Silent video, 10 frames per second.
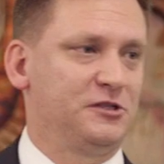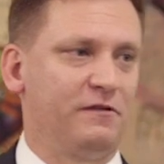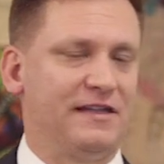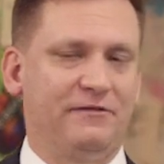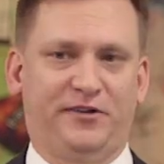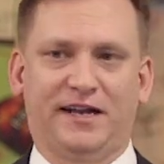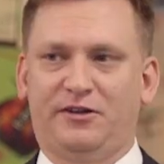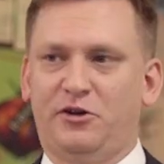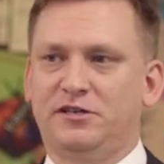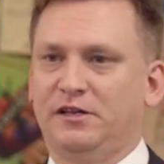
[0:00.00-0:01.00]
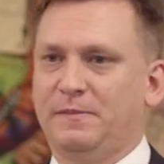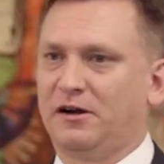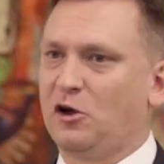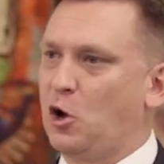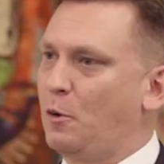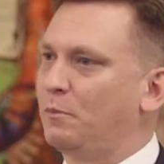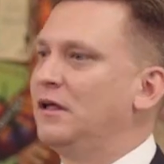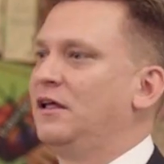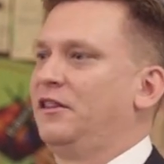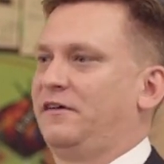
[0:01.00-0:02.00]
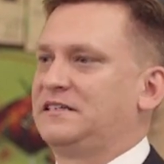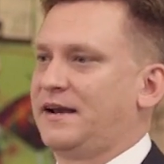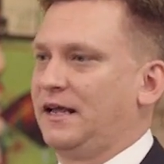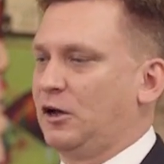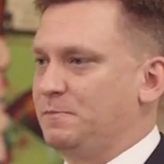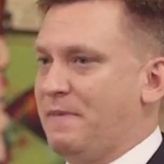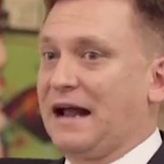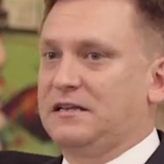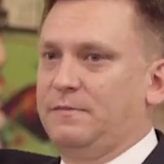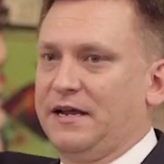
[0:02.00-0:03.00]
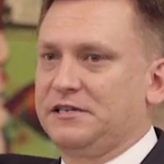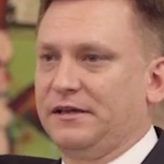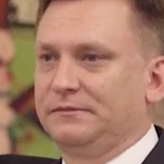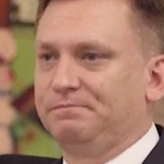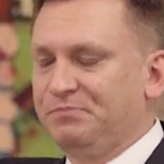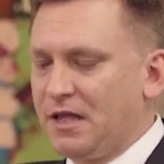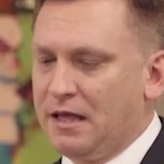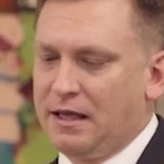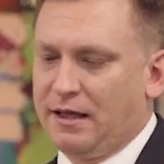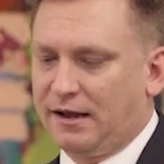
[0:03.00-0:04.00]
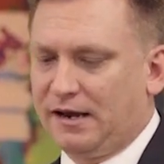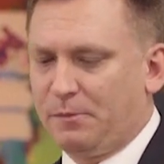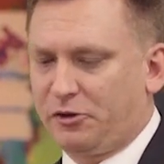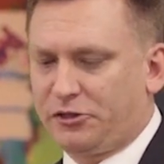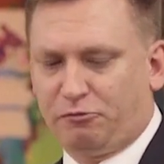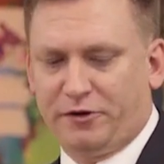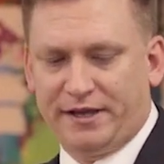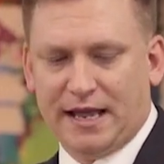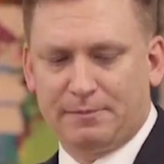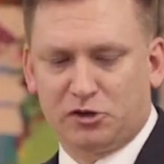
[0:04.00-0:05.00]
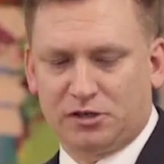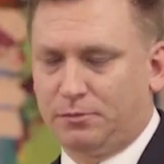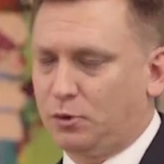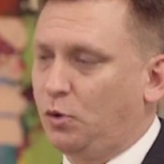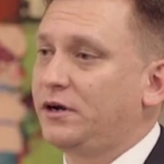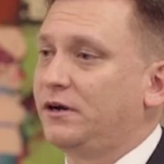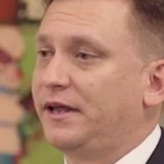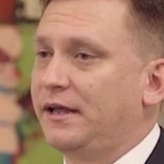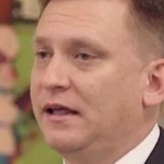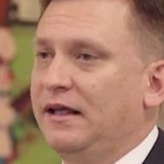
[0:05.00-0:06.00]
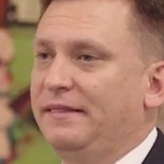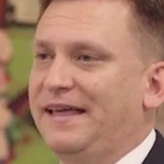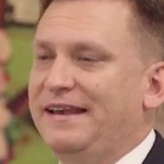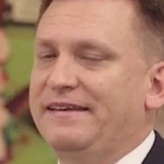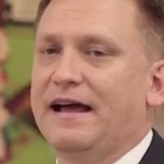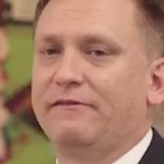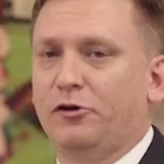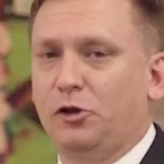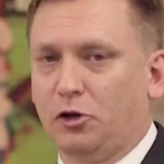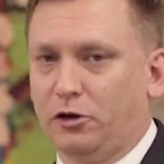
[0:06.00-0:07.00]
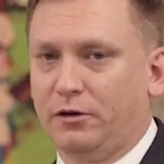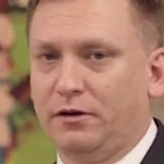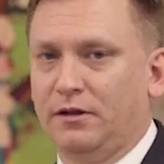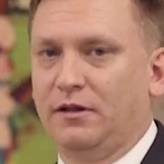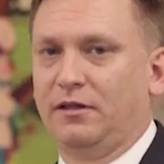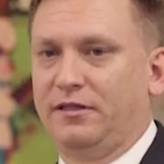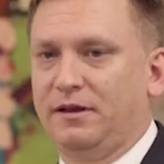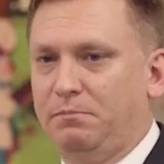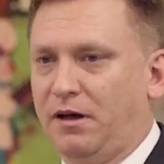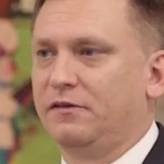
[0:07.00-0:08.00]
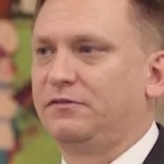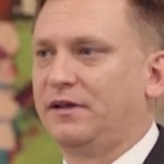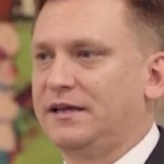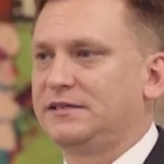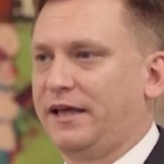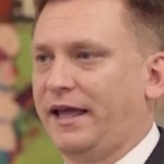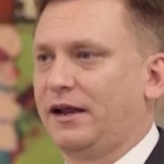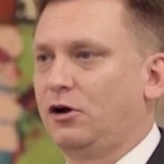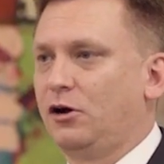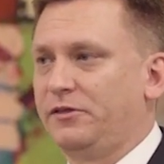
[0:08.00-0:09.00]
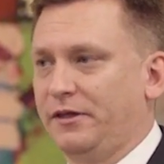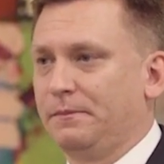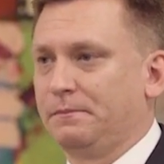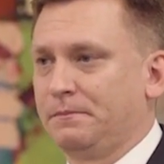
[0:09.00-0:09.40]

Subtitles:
So if they forget their utility belt at home, their anxiety goes back to baseline. And number three, and most importantly, they never learn that butterflies can't hurt them.